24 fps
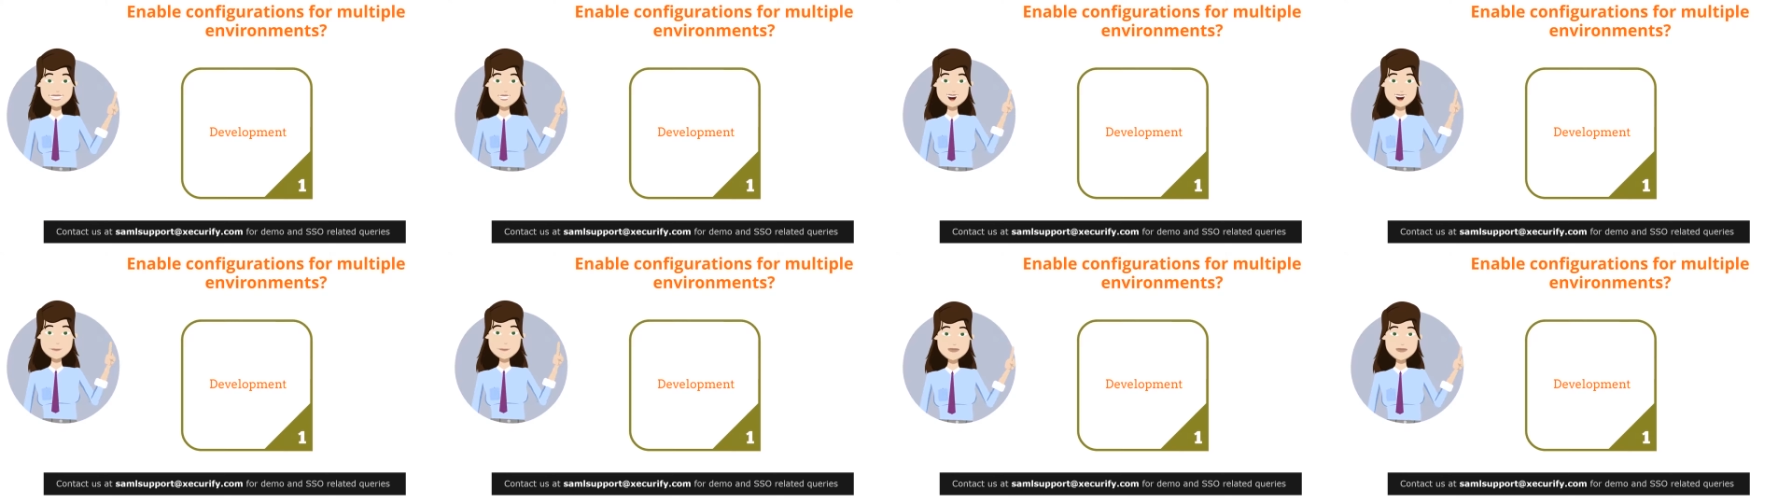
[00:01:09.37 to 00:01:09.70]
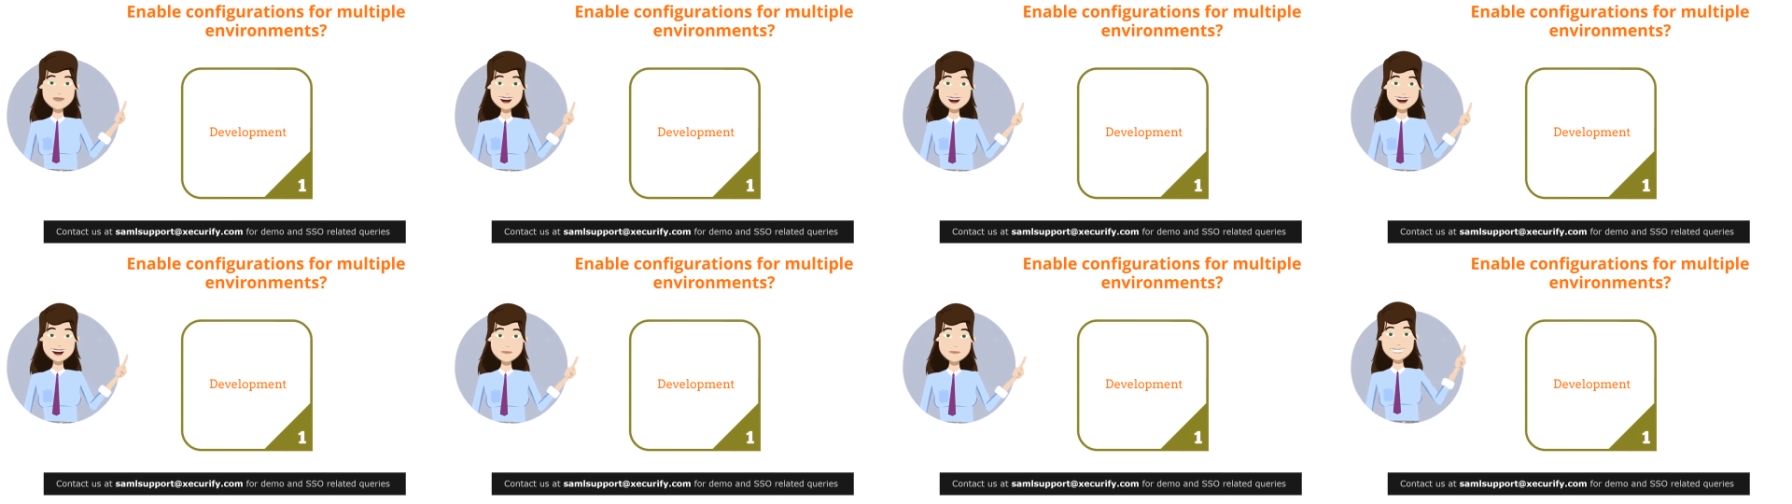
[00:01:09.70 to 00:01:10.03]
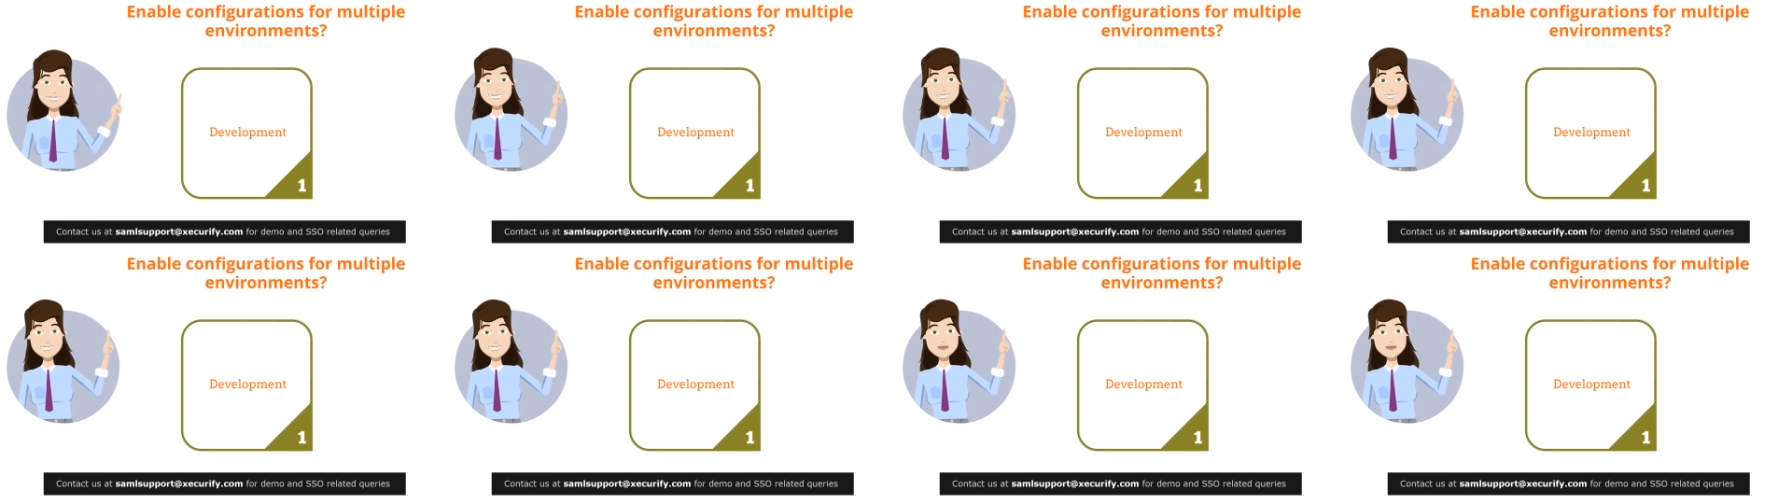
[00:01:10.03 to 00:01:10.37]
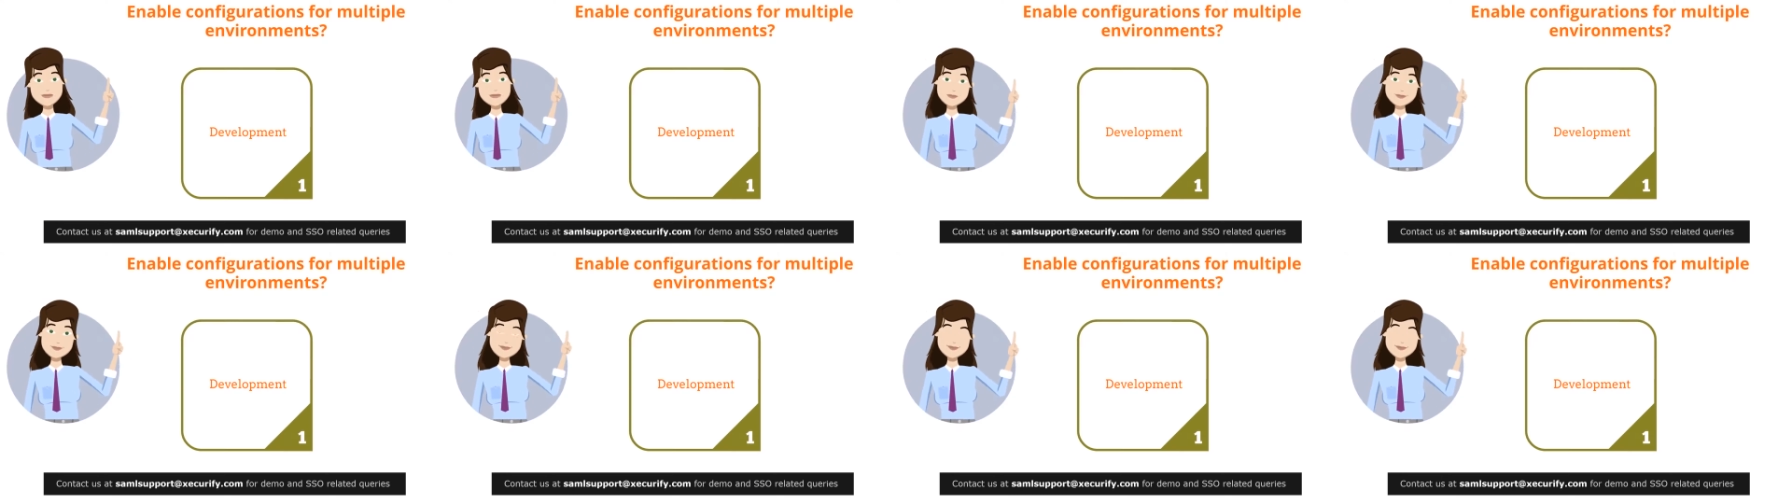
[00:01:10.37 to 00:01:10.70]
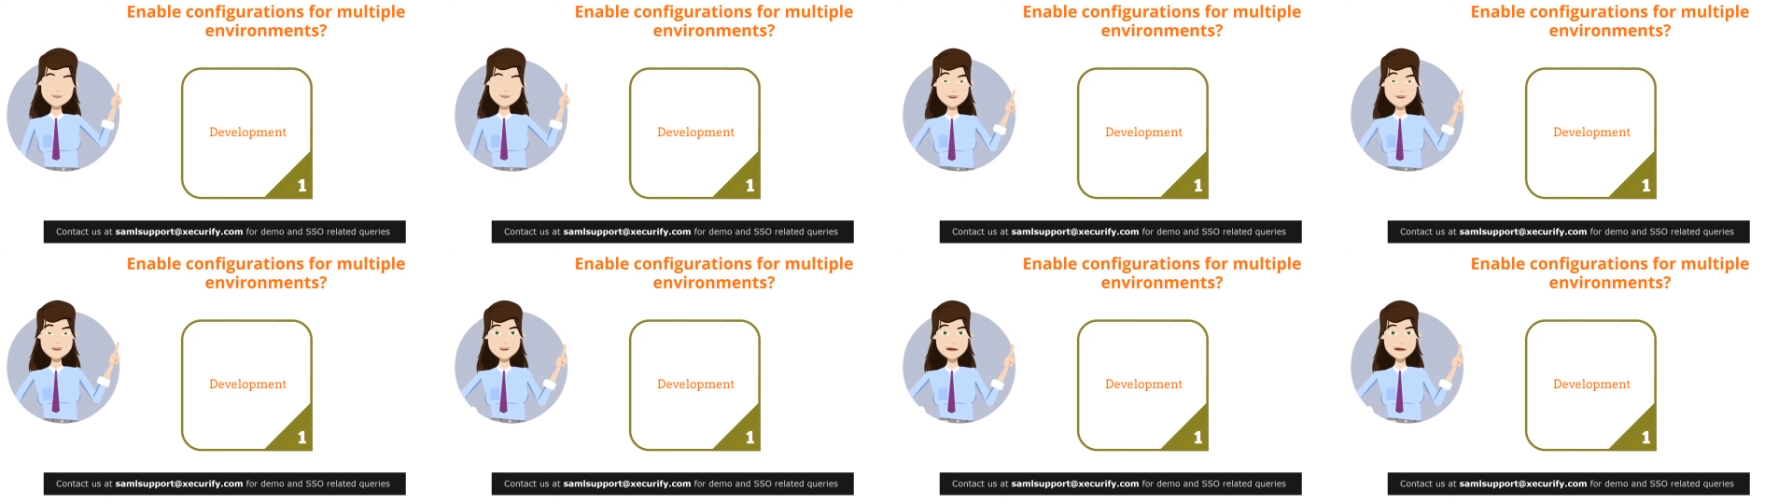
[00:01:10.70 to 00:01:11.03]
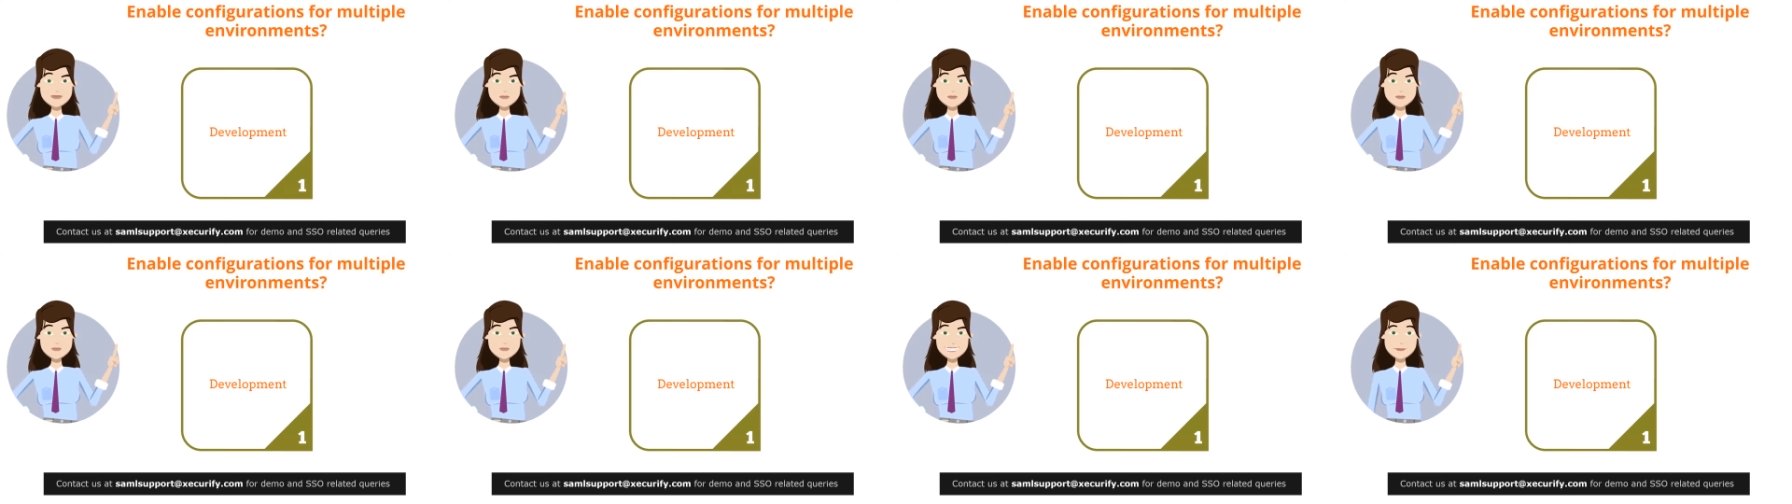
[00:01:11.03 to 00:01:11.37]
development environment.
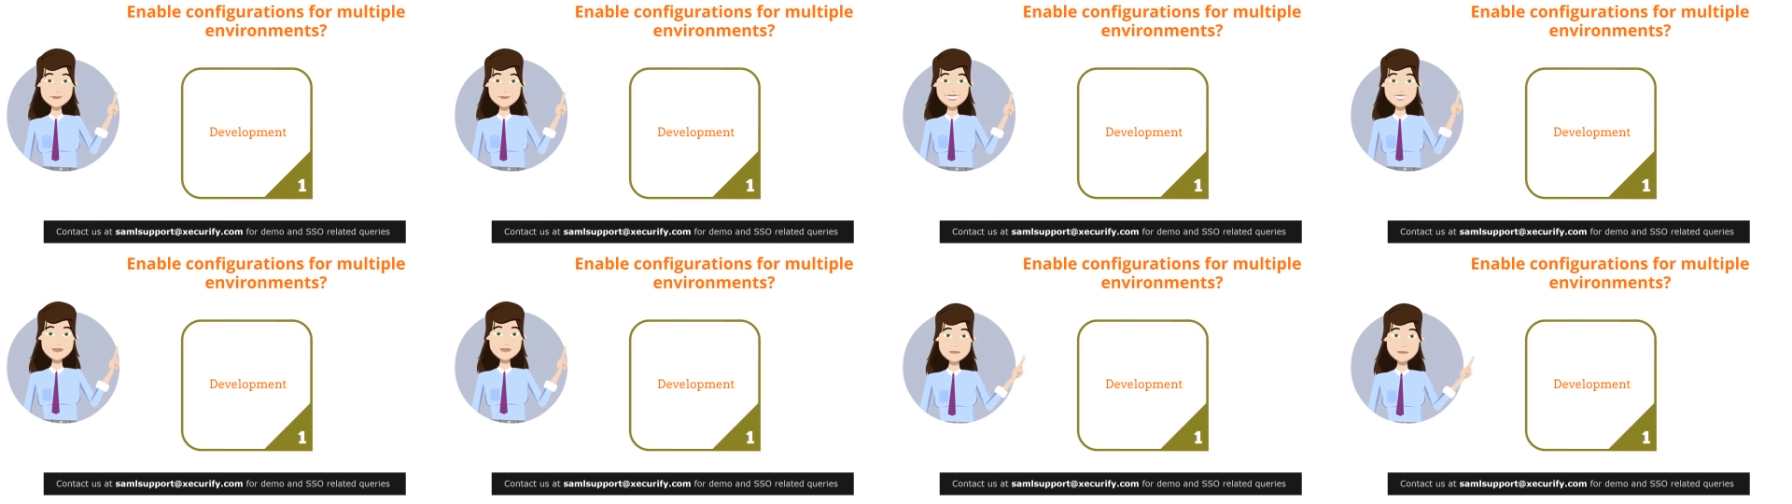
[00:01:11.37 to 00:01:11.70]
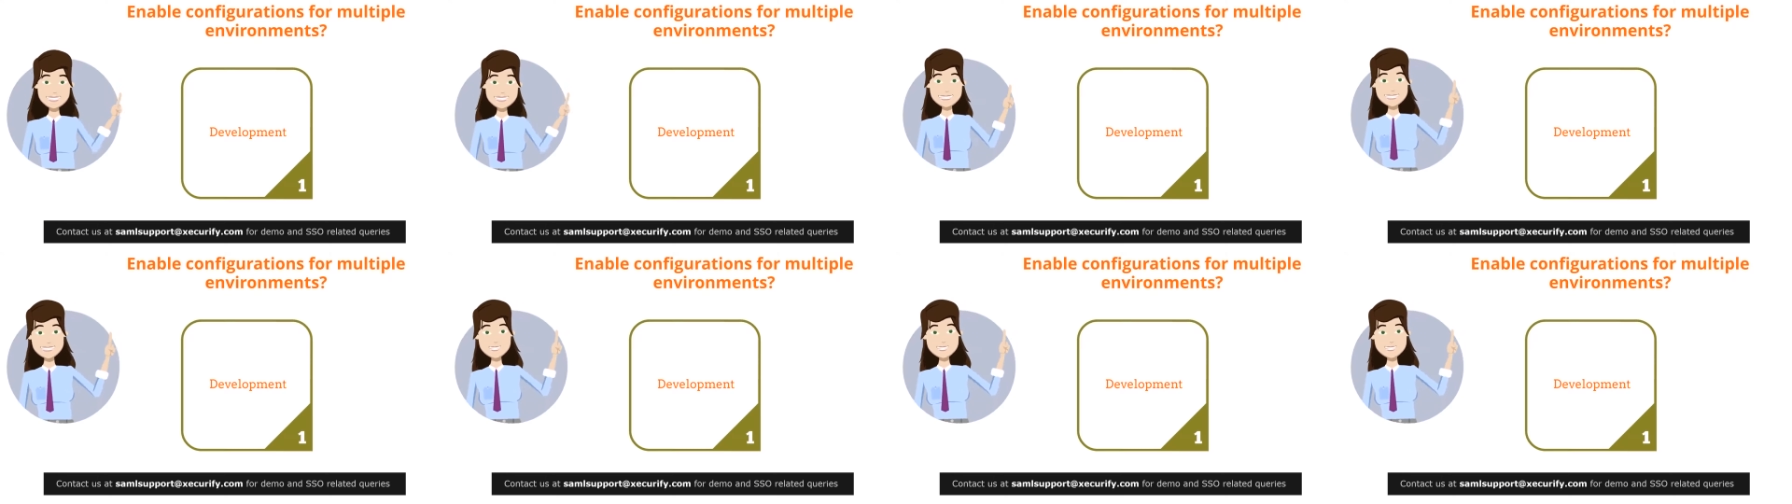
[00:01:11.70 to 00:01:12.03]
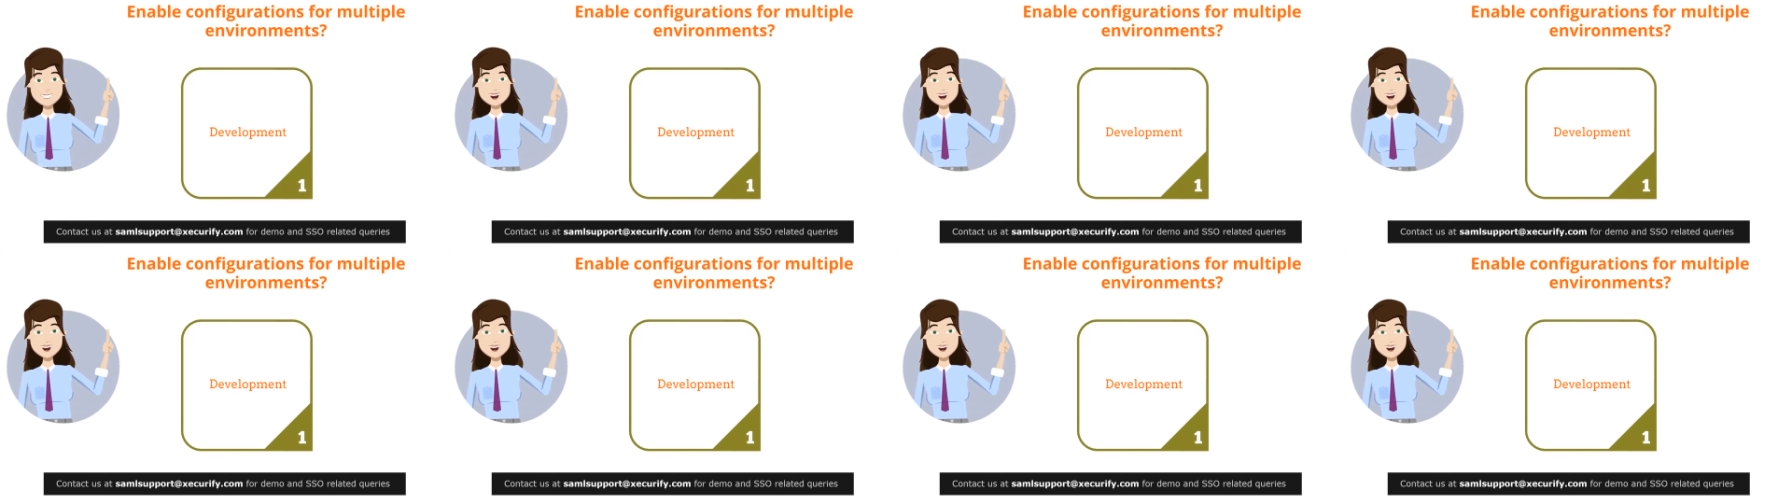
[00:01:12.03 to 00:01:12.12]
Configure